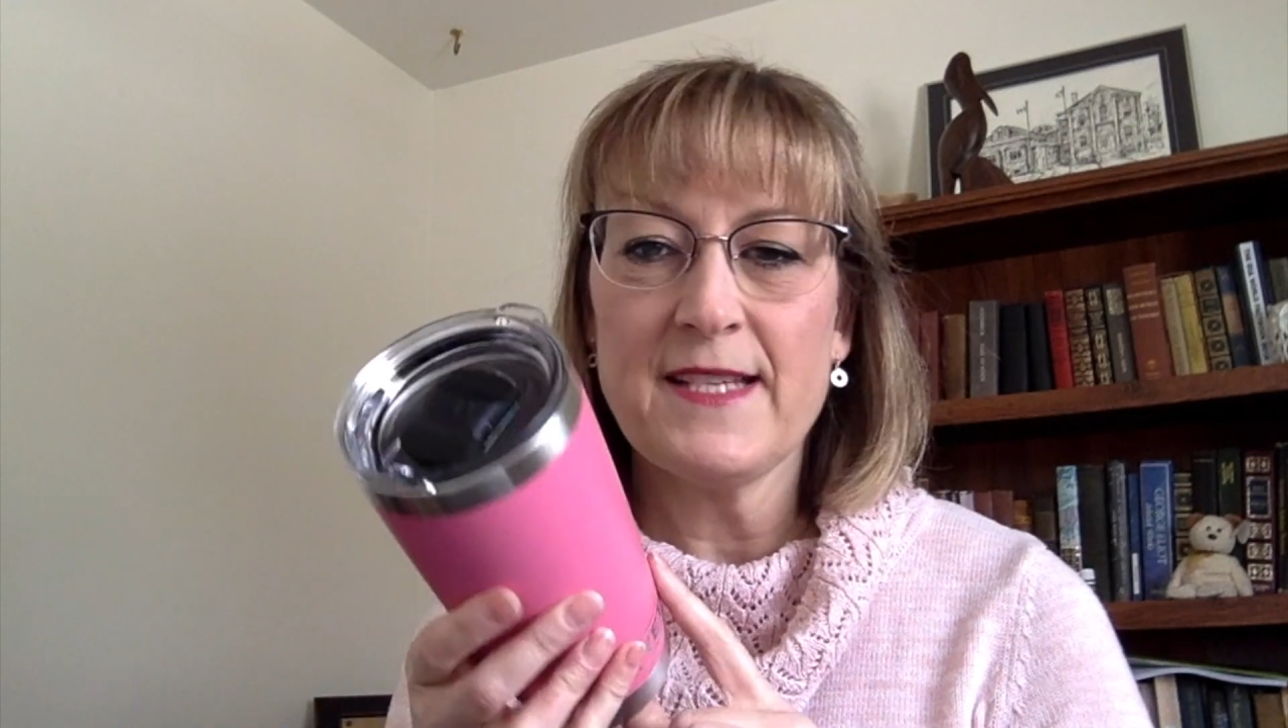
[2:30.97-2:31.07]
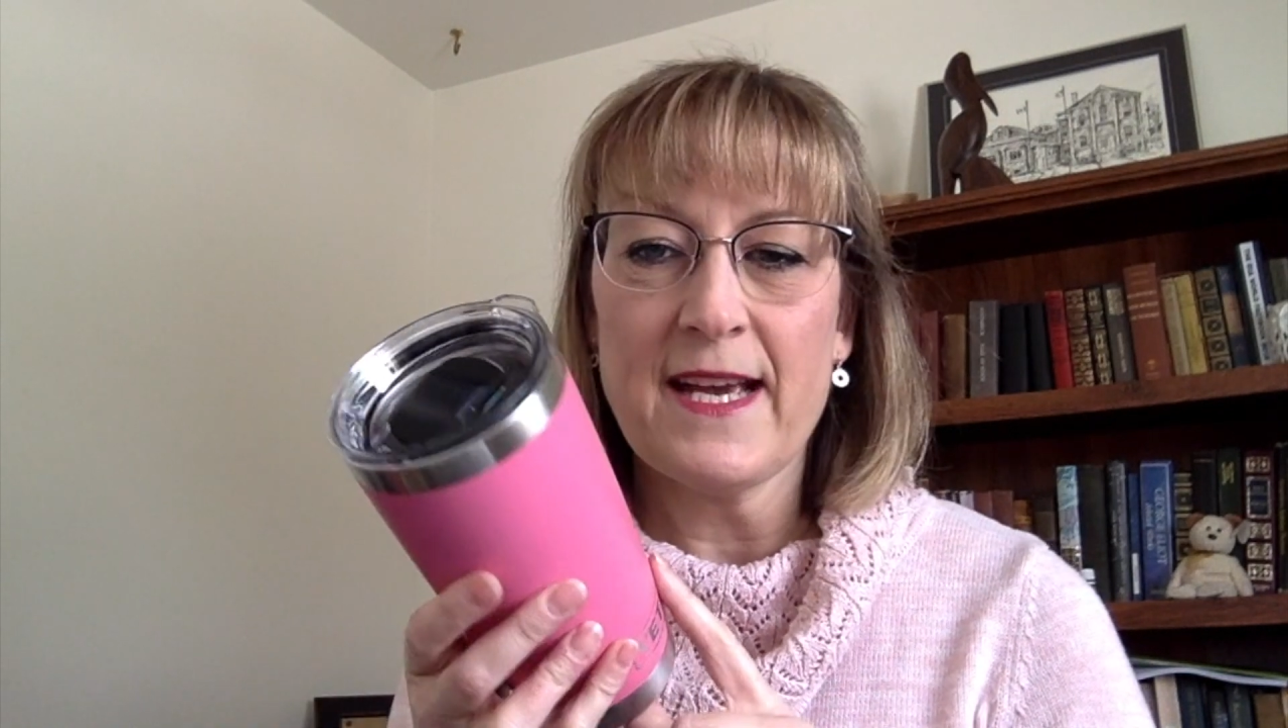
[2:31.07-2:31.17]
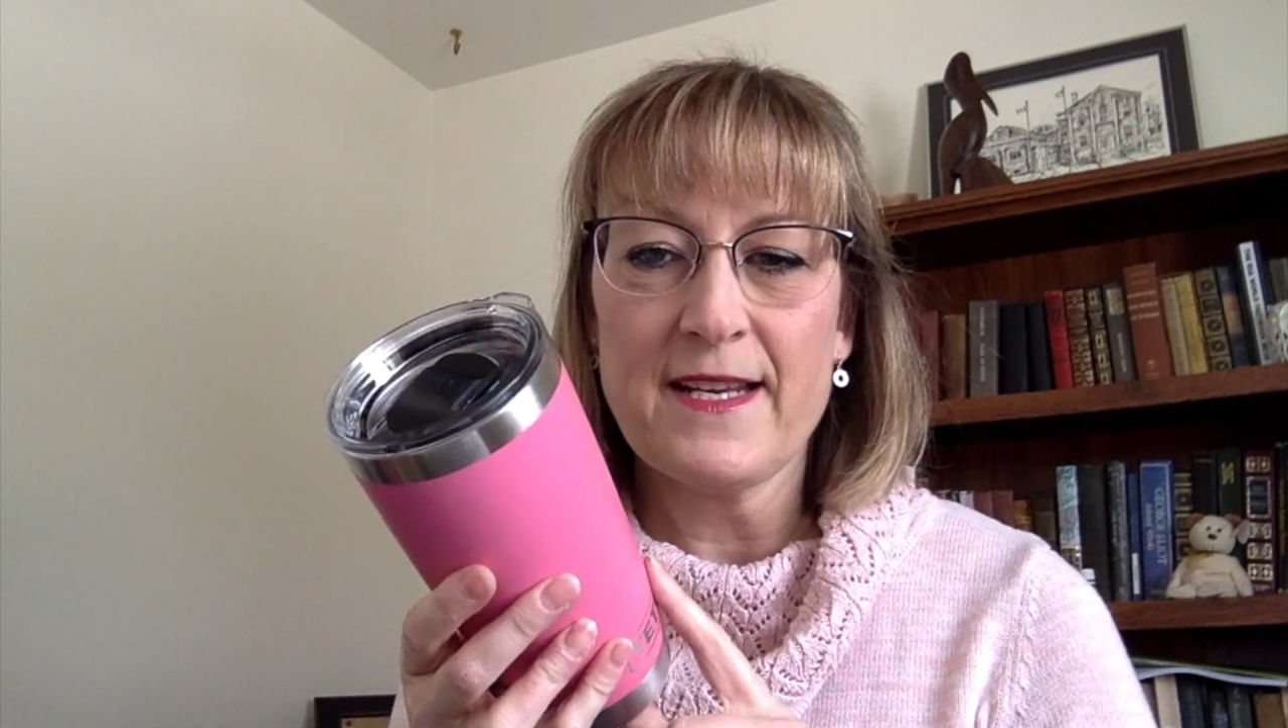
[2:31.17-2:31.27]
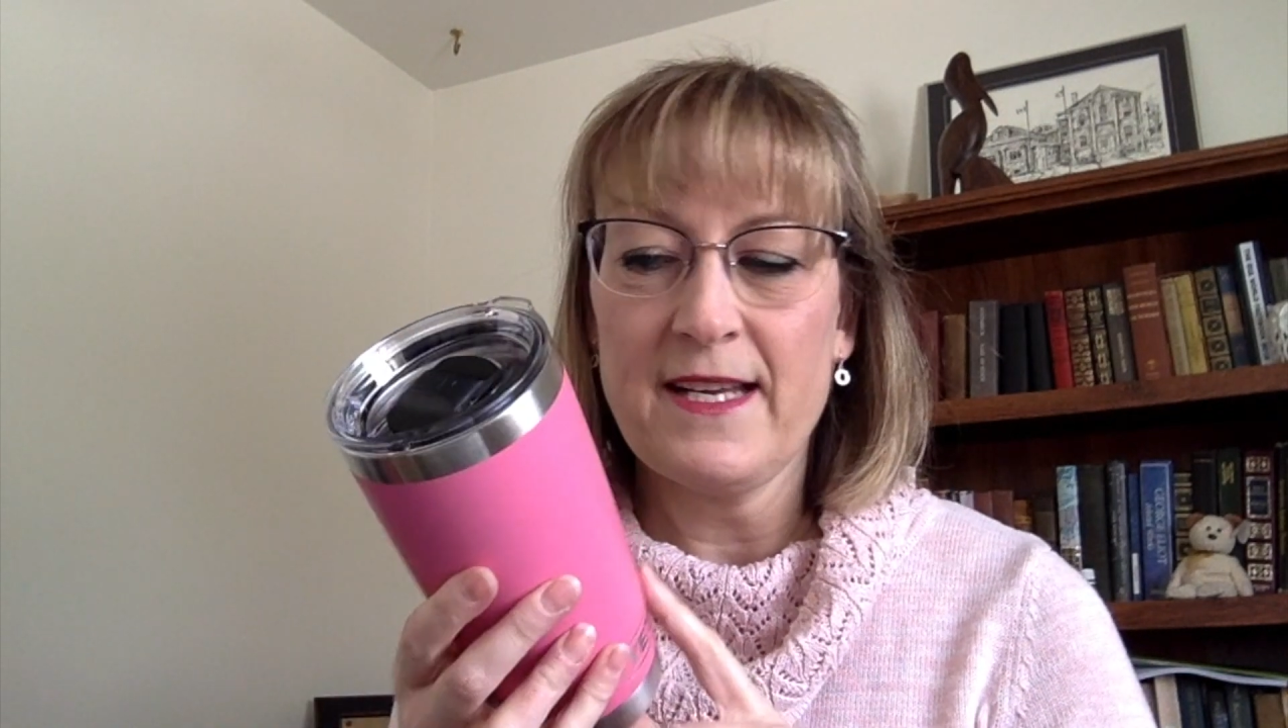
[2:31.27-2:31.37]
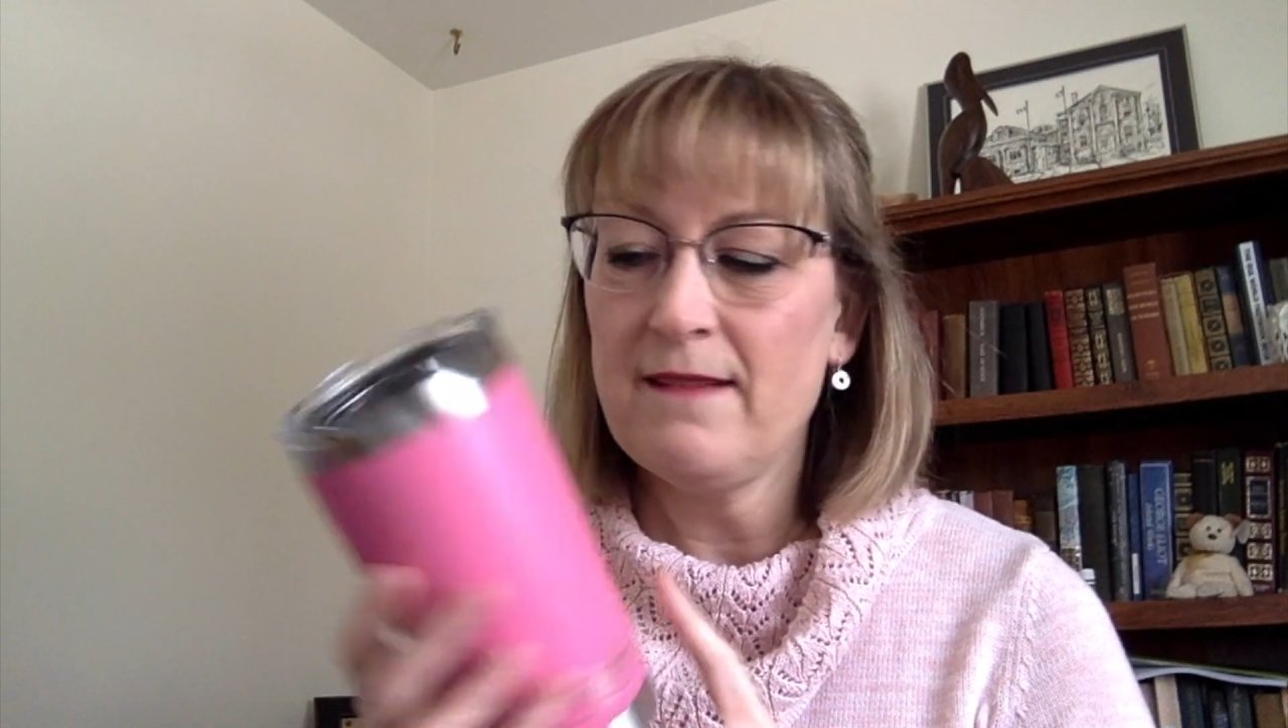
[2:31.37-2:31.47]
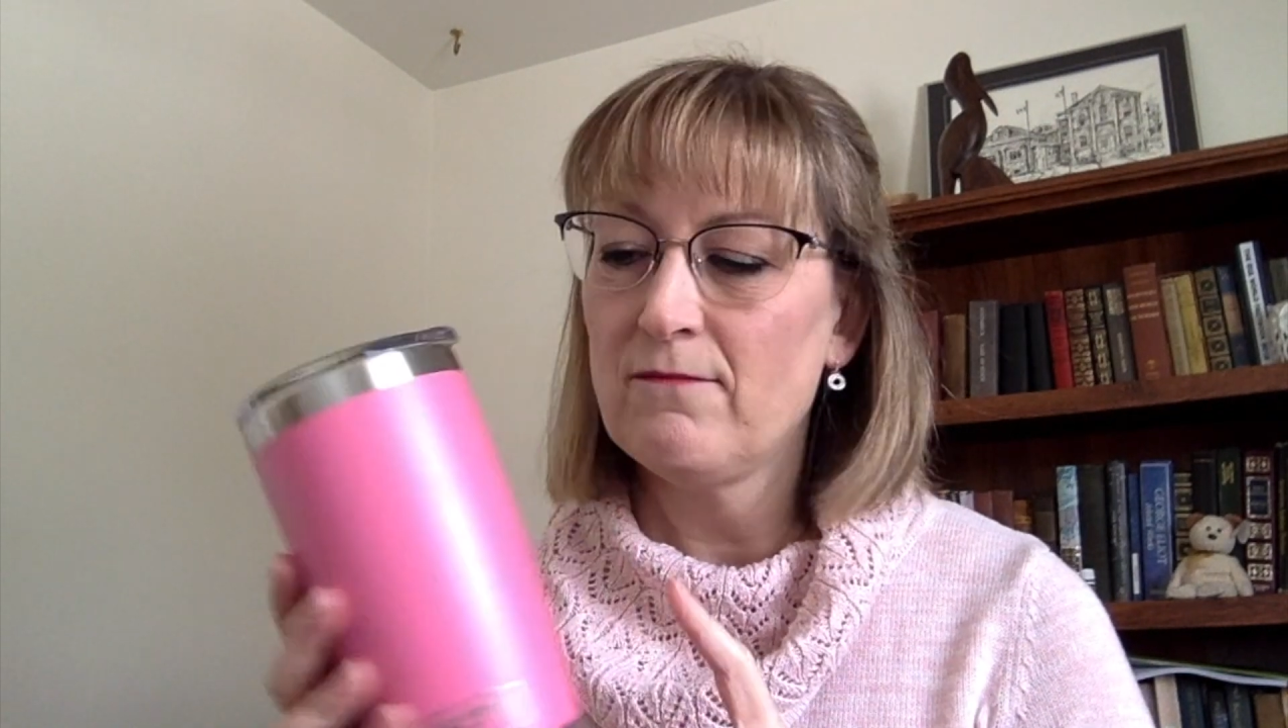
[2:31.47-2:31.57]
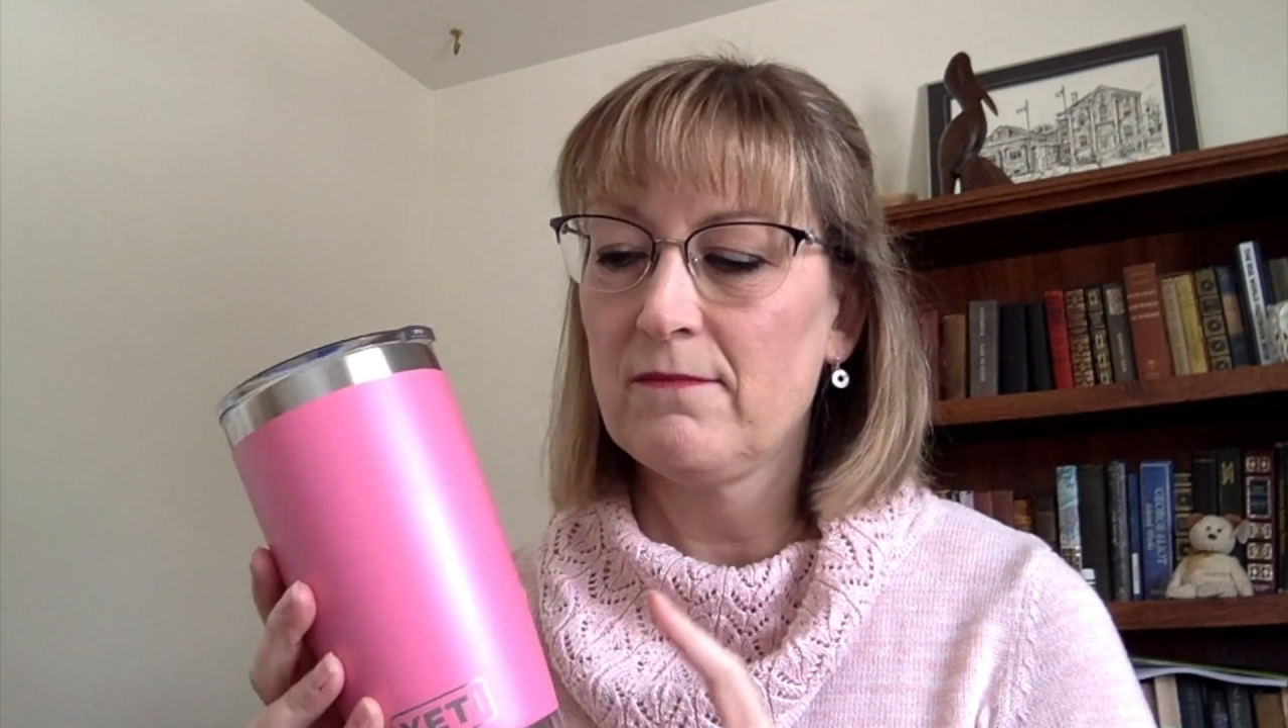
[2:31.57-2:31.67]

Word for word: Yeti